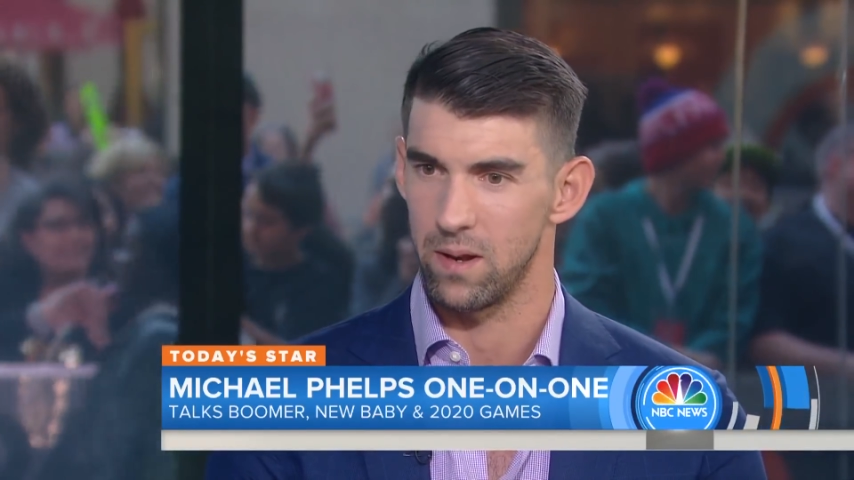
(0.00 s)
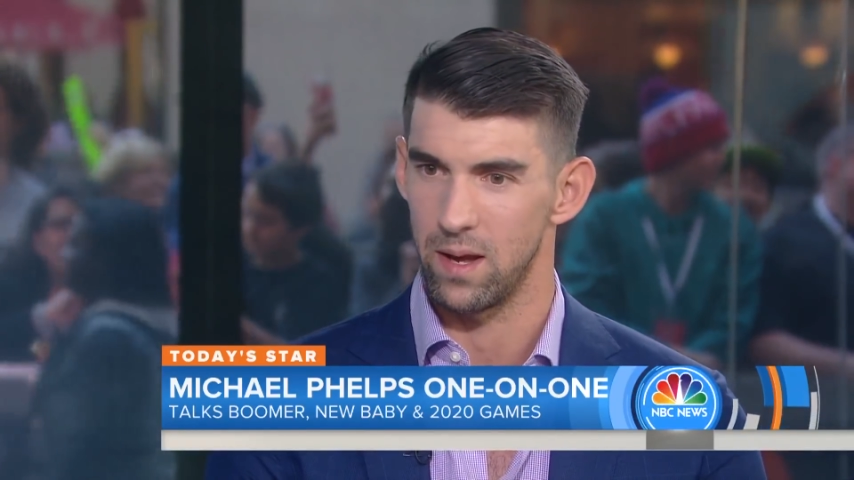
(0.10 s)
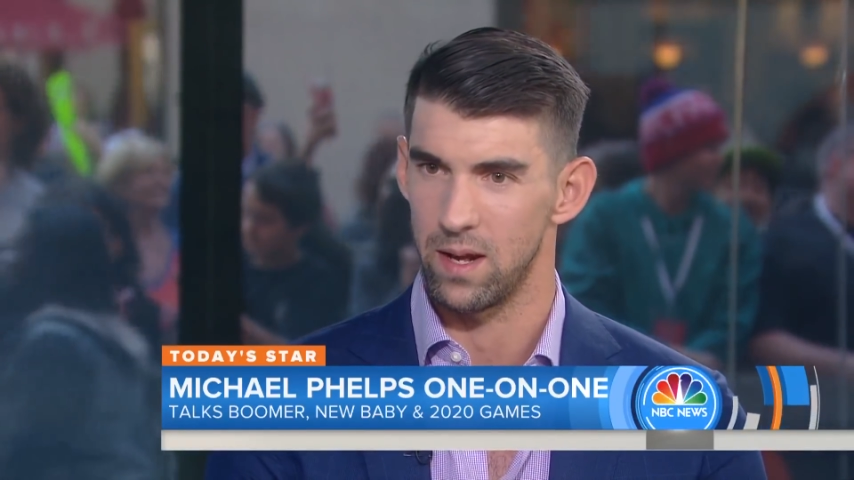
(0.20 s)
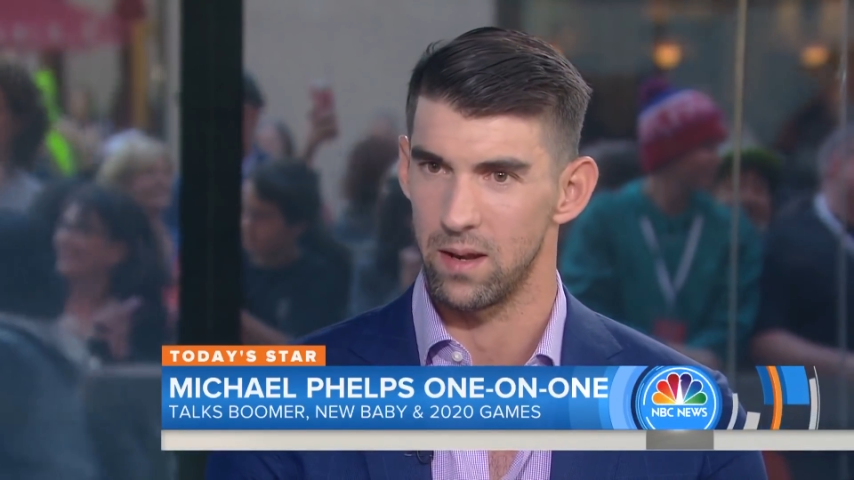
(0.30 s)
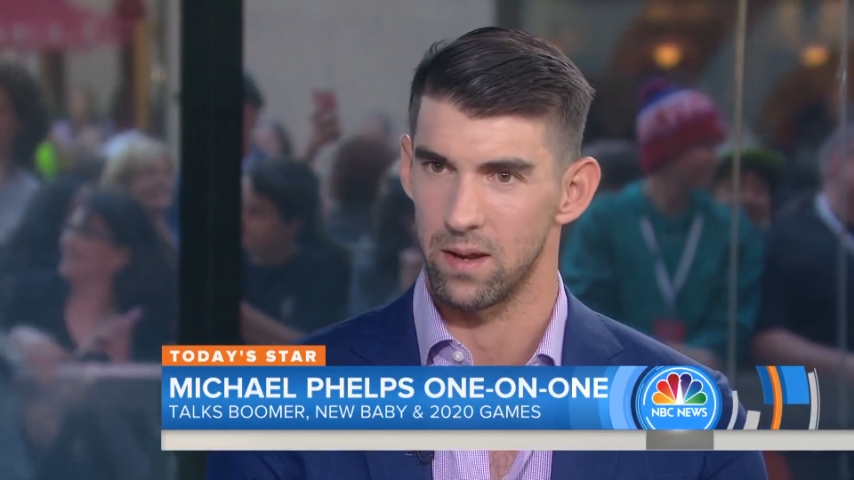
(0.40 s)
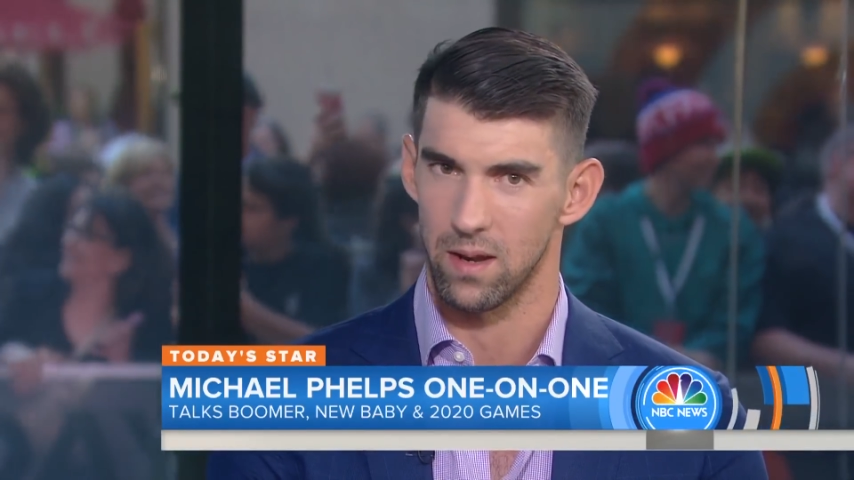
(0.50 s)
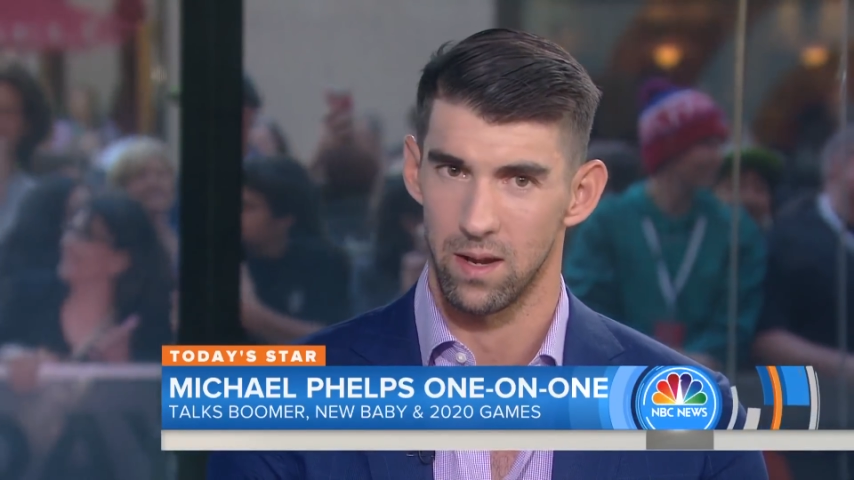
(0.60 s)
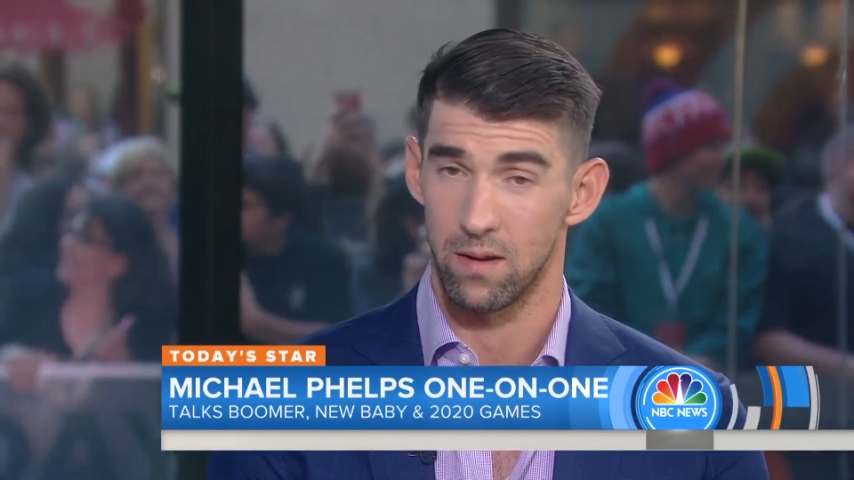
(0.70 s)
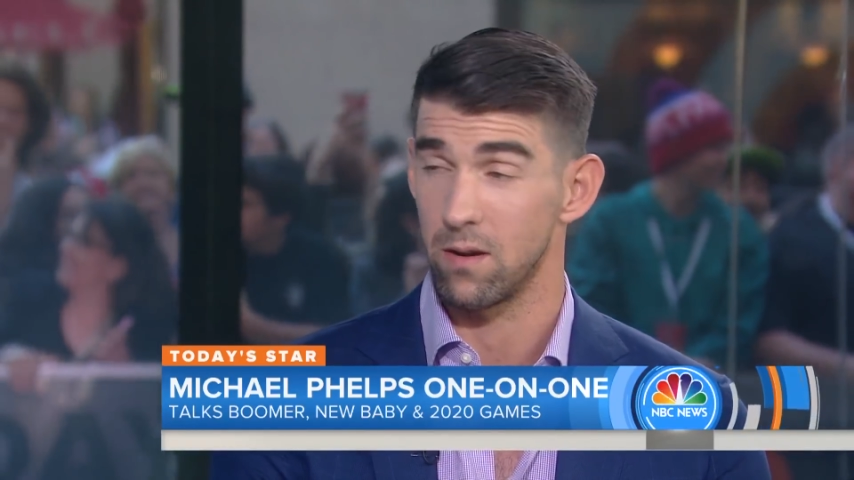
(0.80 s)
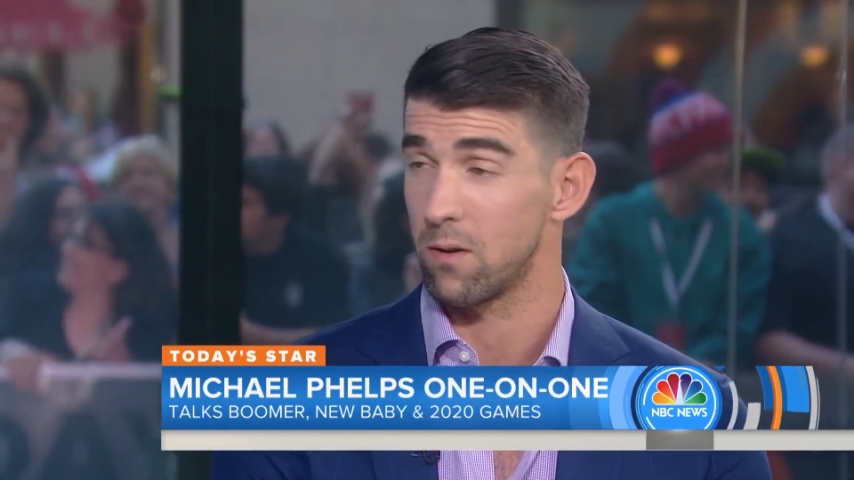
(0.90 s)
and
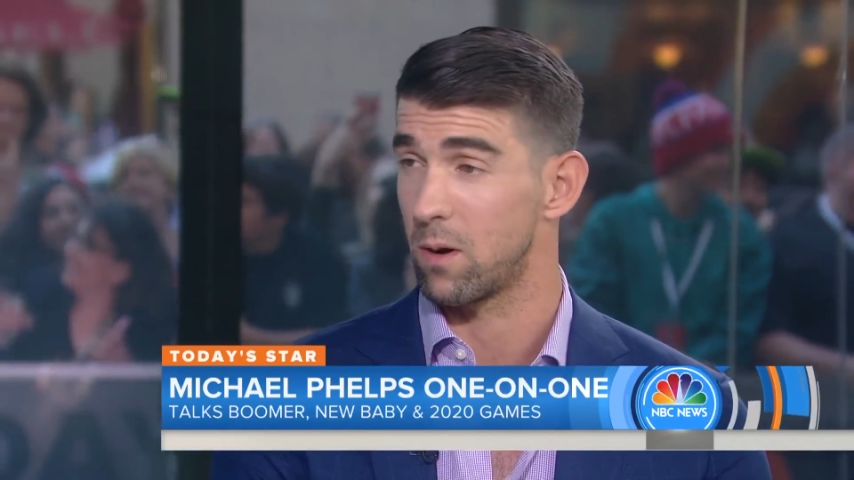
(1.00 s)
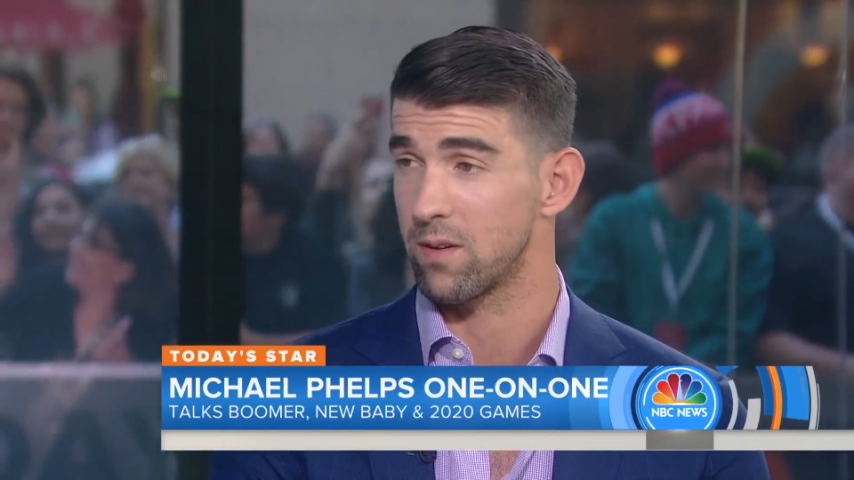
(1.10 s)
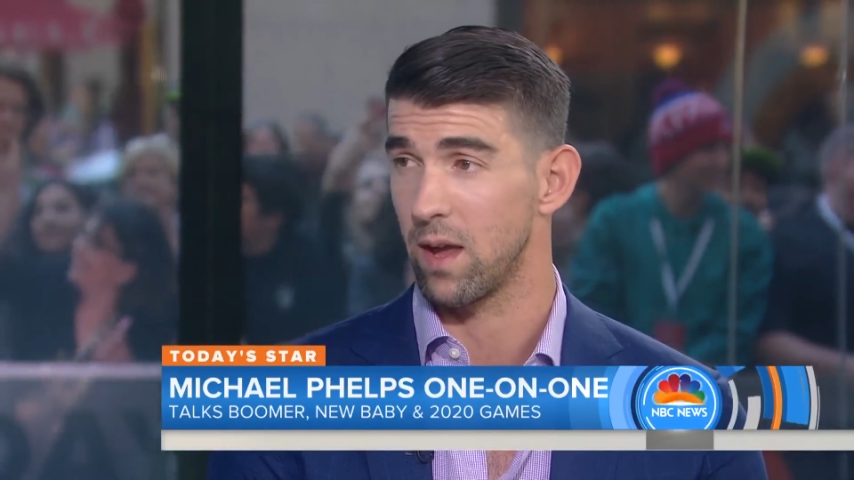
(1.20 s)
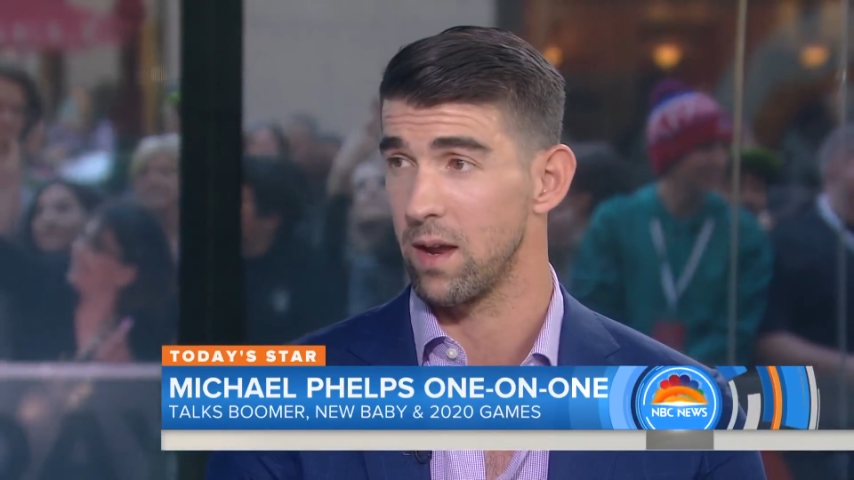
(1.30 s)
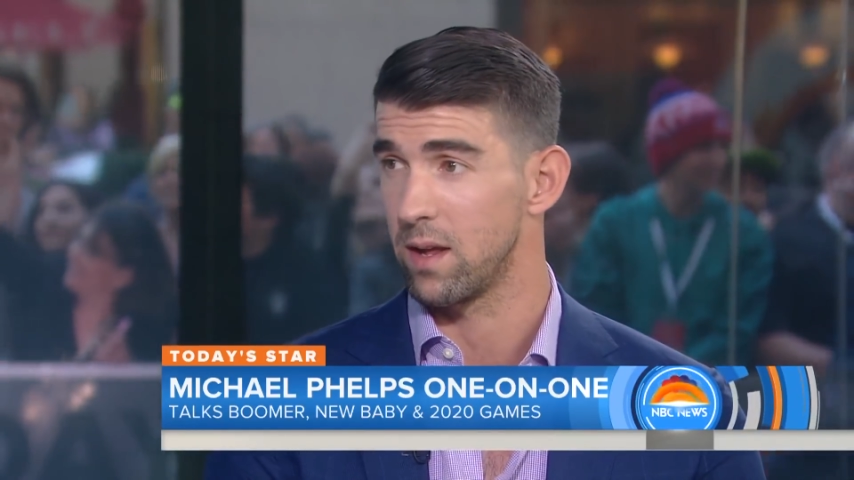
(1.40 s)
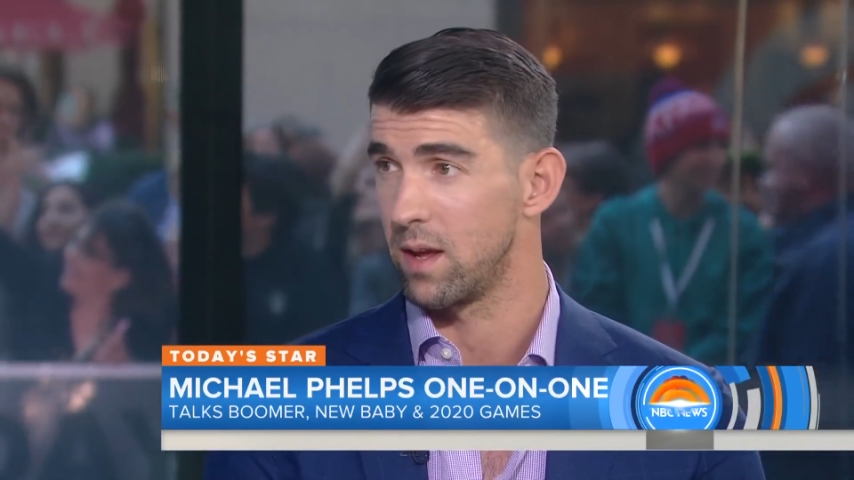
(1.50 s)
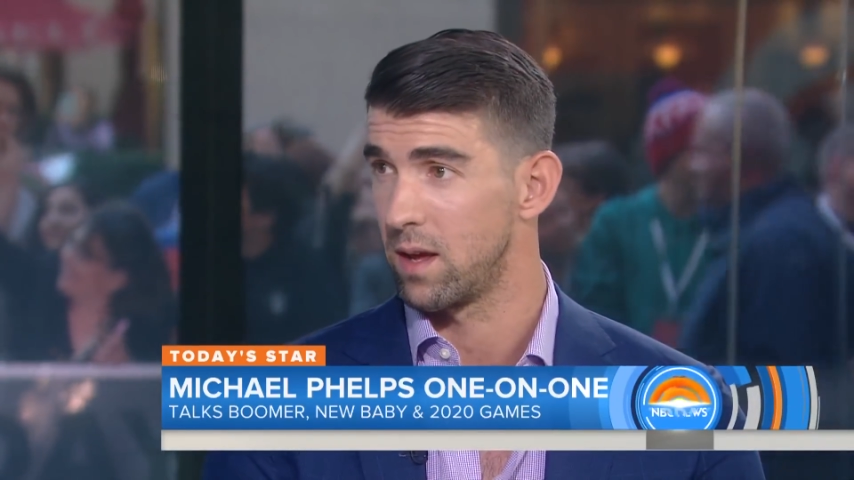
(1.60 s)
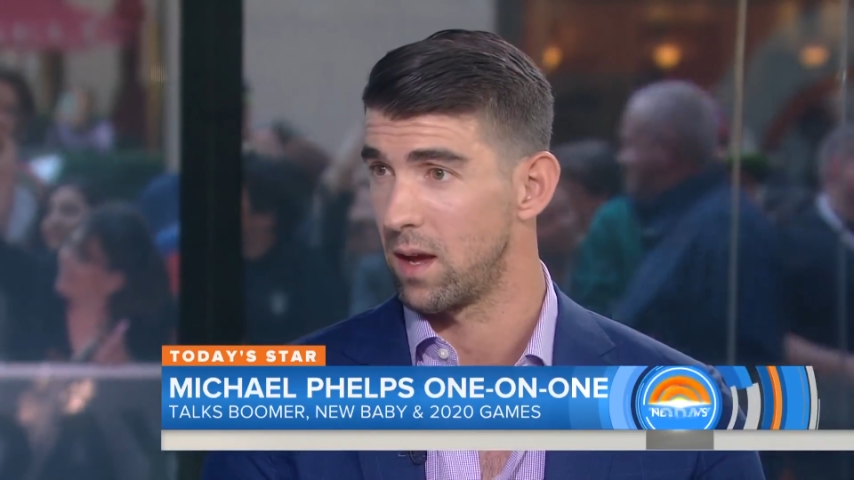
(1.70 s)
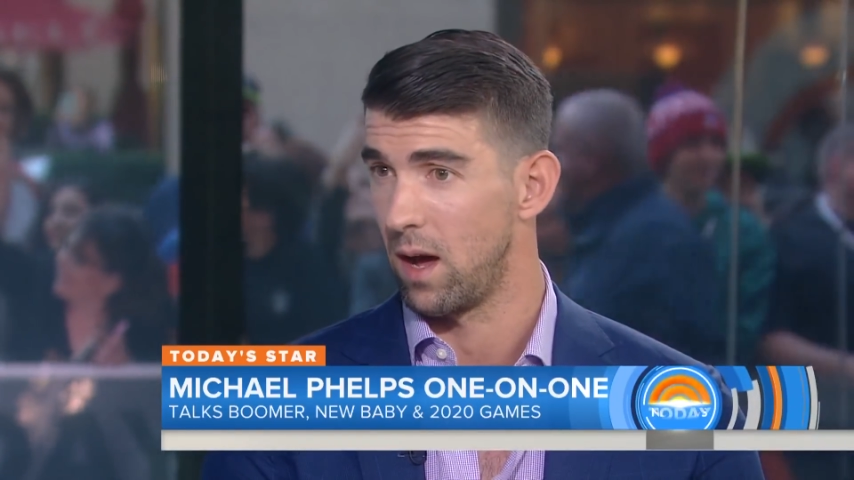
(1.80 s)
continue to watch Katie.